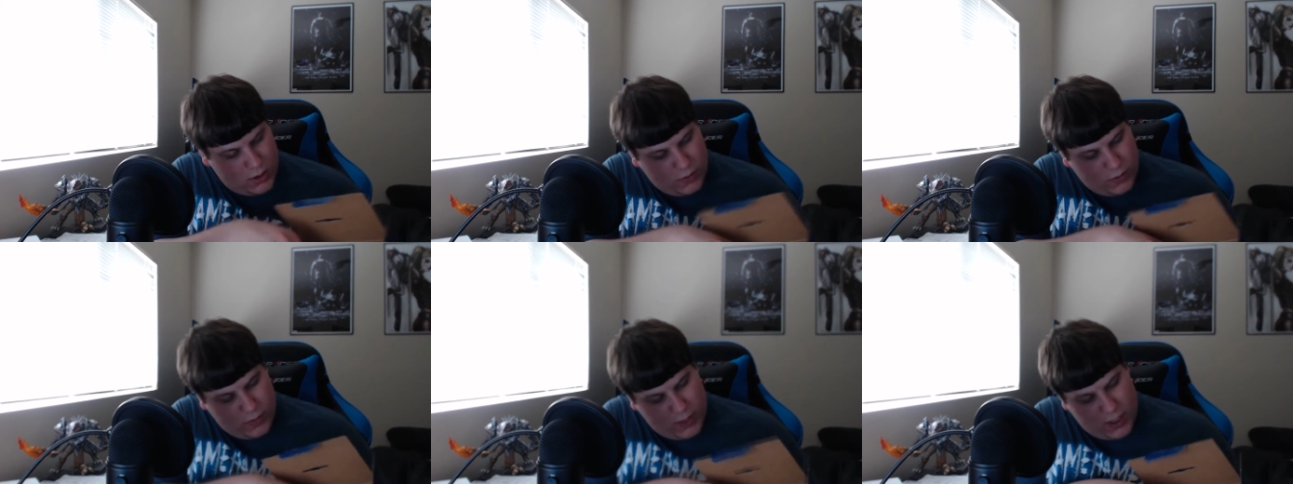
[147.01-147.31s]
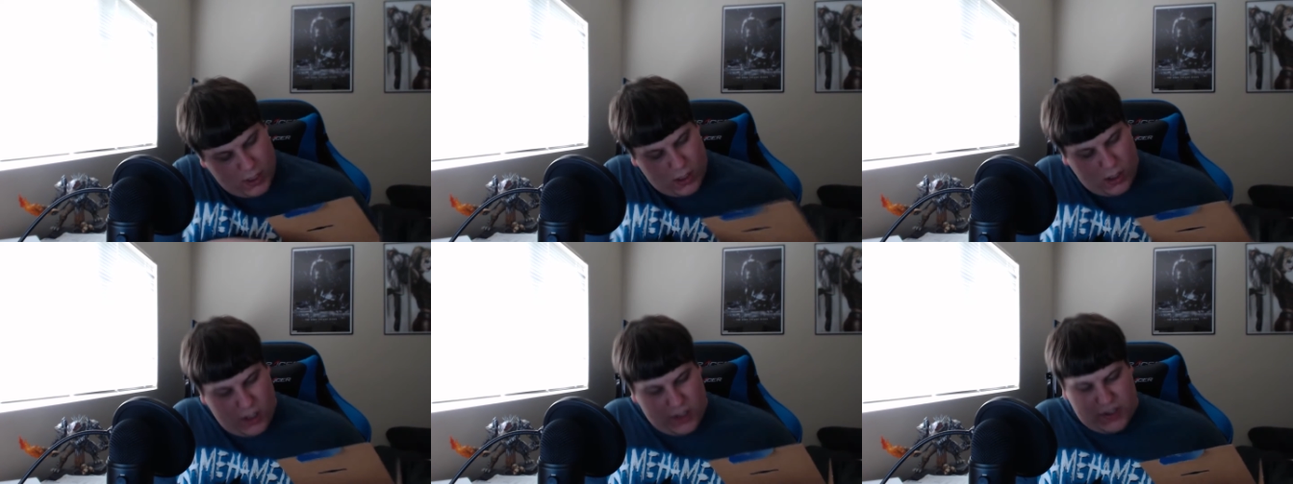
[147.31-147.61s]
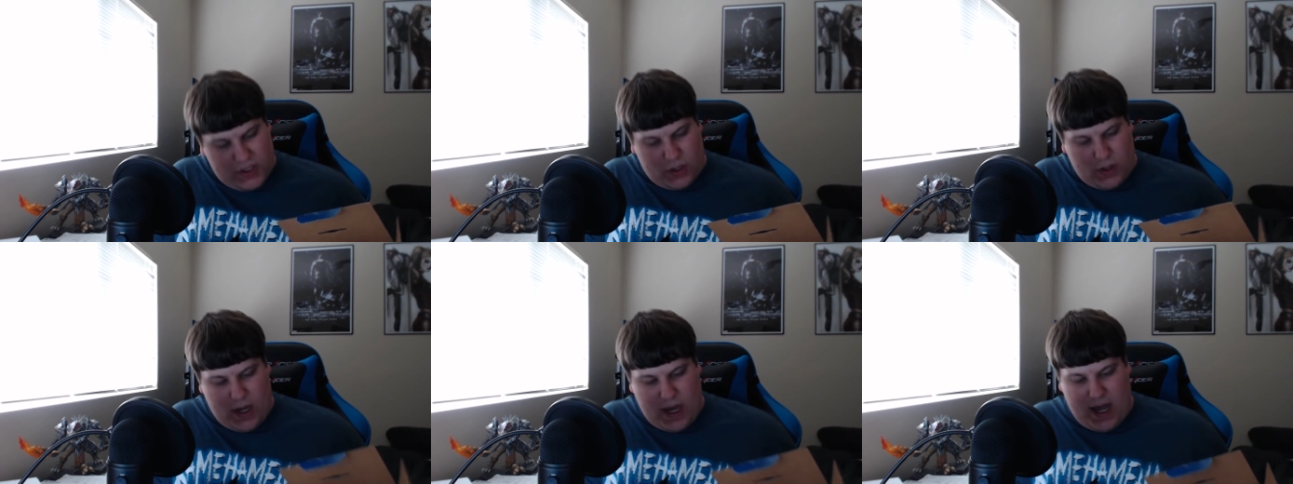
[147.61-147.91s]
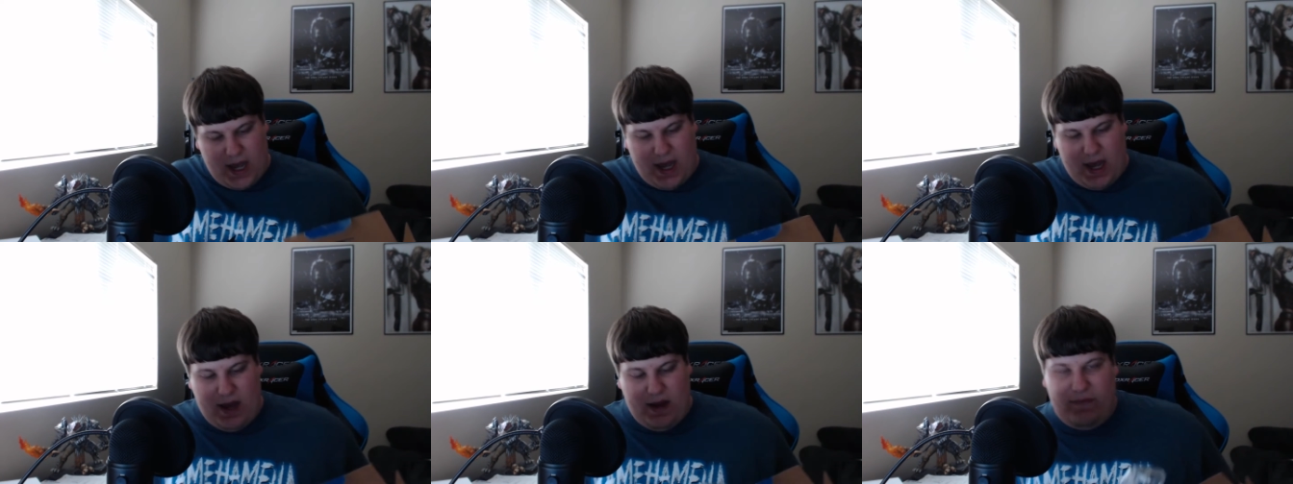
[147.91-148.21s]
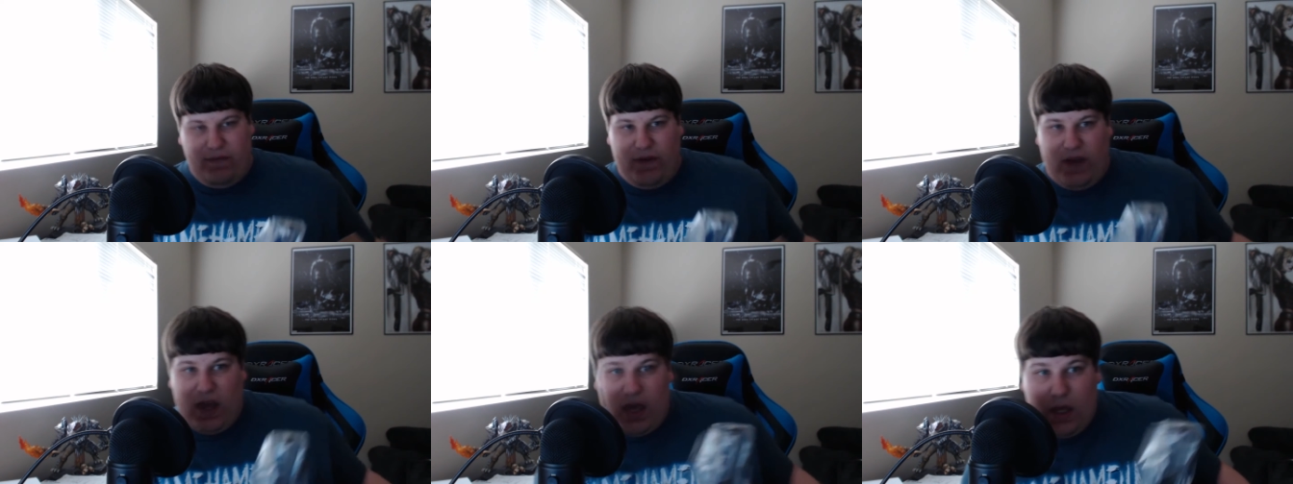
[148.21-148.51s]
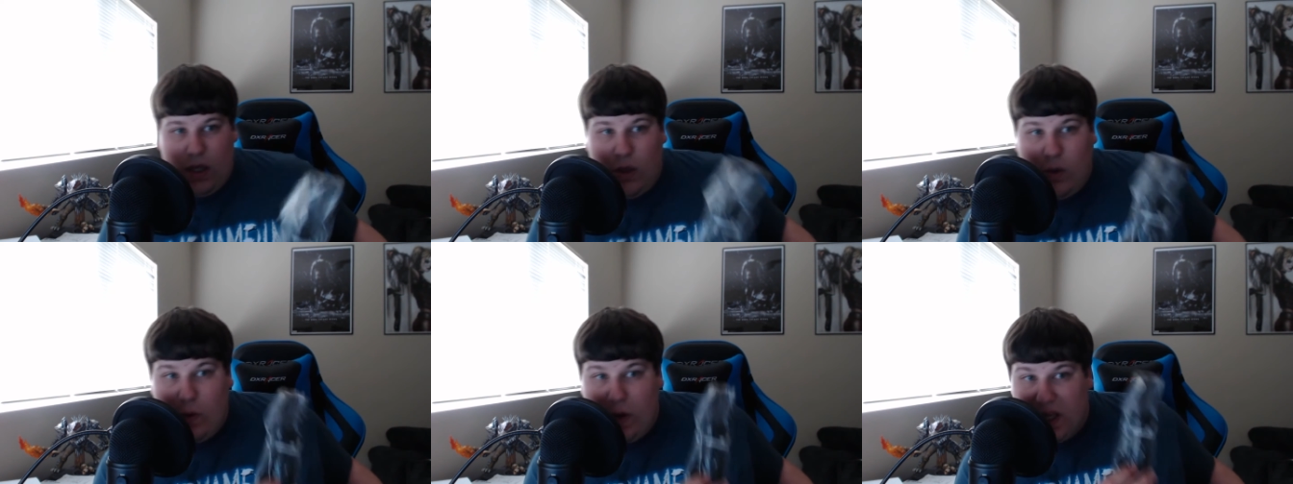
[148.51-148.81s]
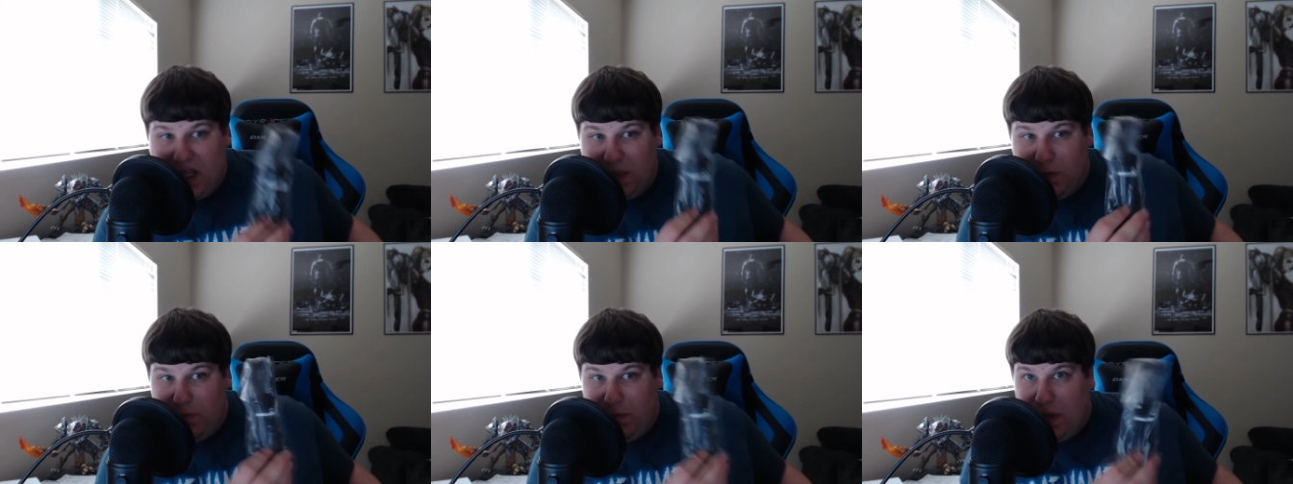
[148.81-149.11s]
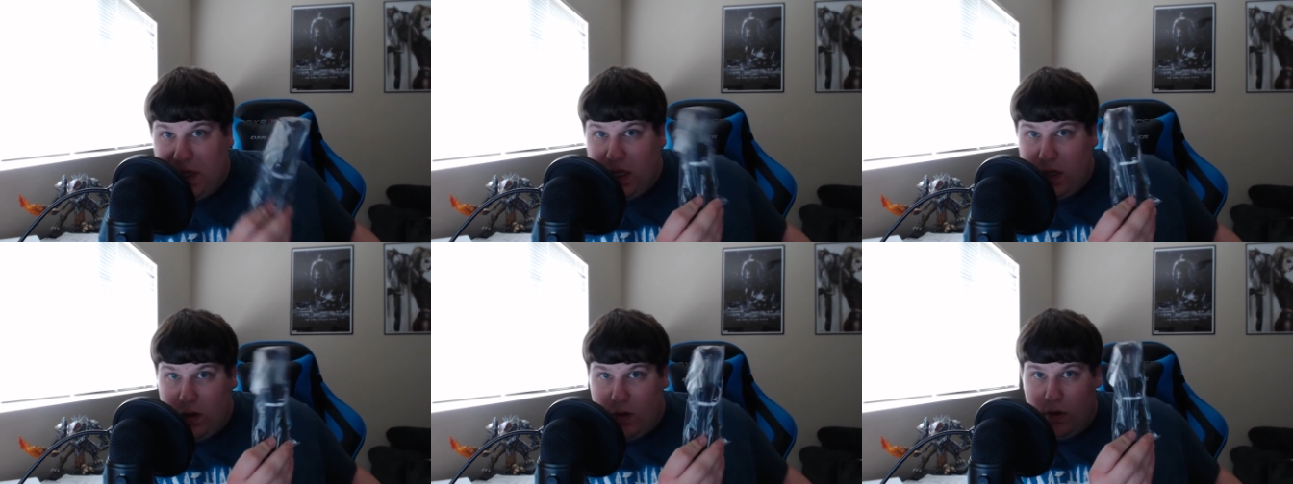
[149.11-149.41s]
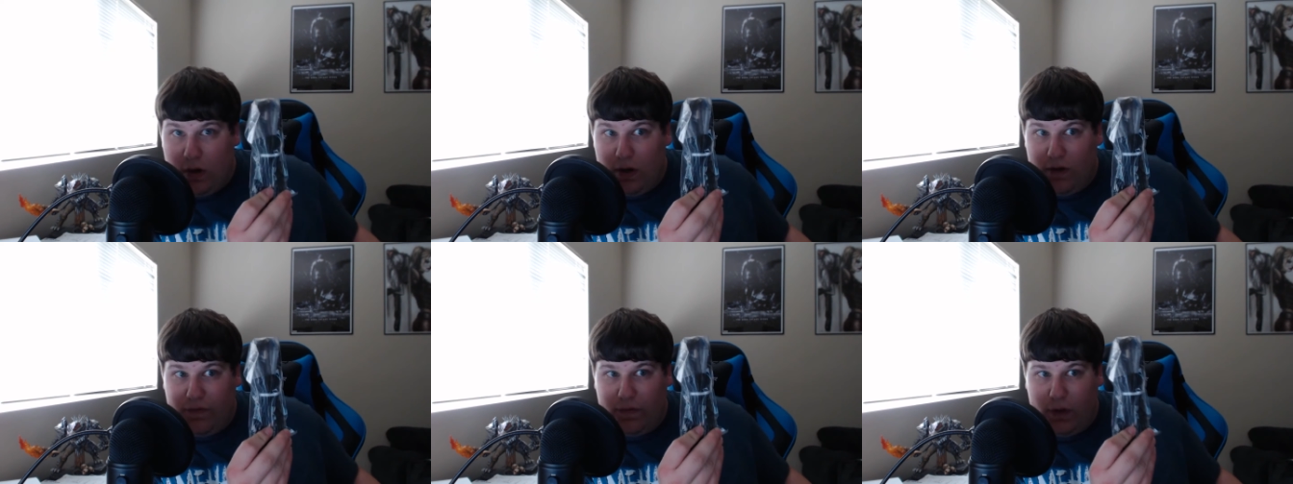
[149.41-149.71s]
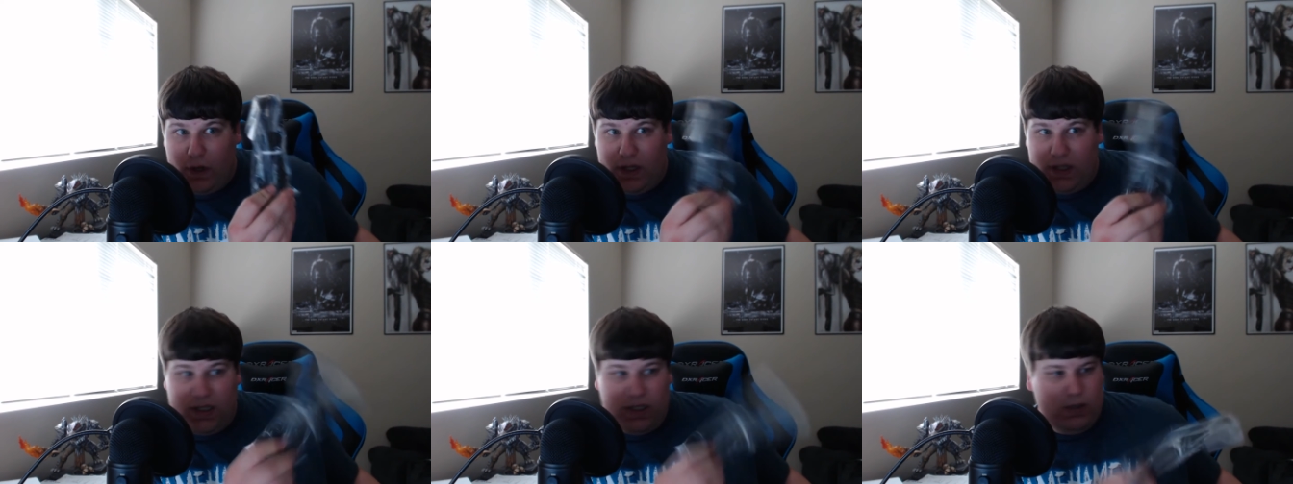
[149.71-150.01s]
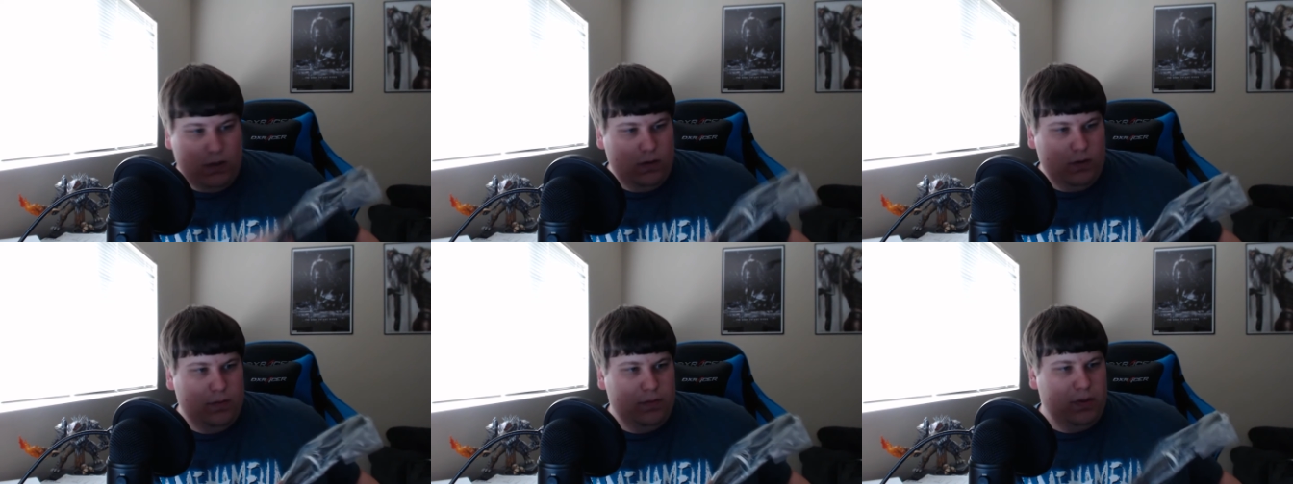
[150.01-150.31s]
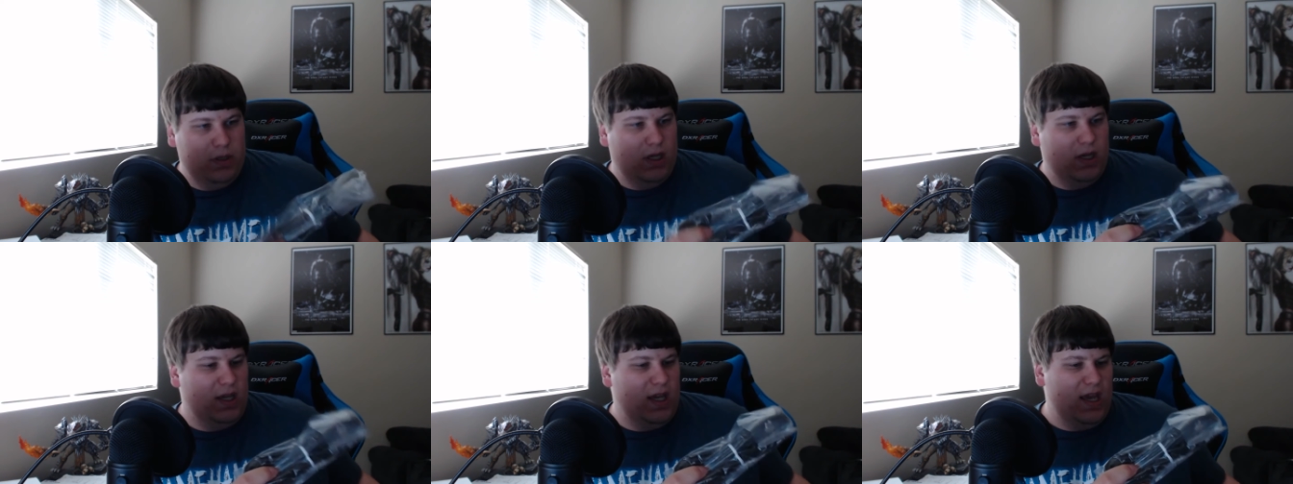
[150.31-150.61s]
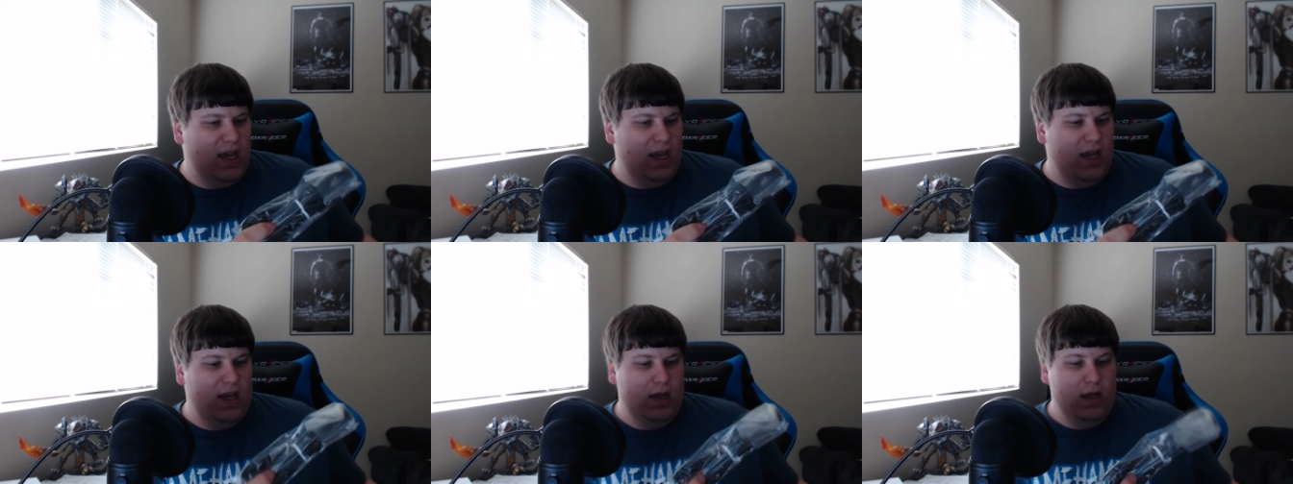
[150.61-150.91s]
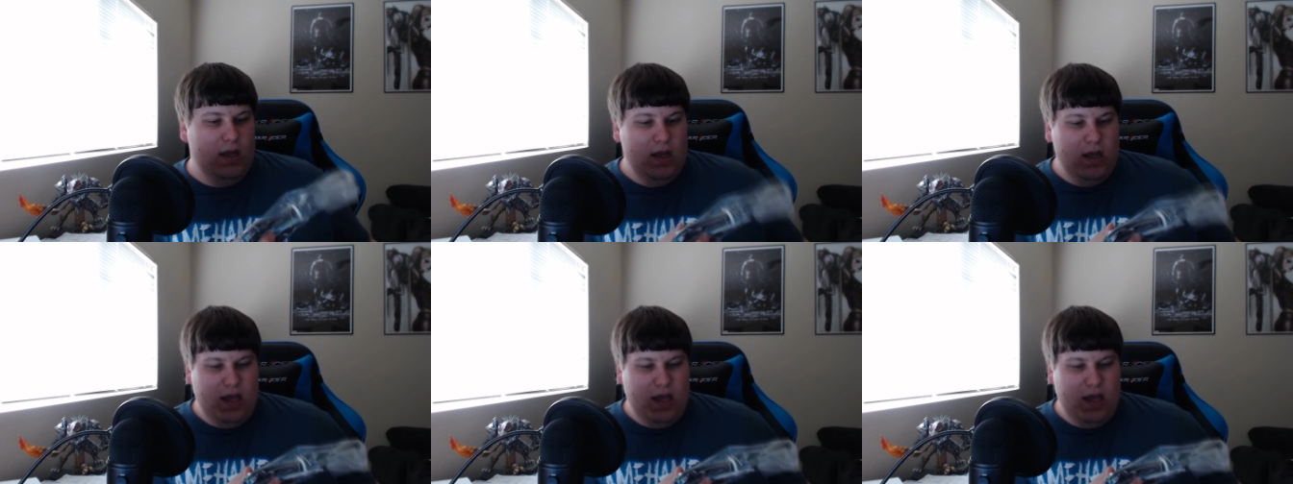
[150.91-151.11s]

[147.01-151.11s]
We also have a USB cord for it to plug in.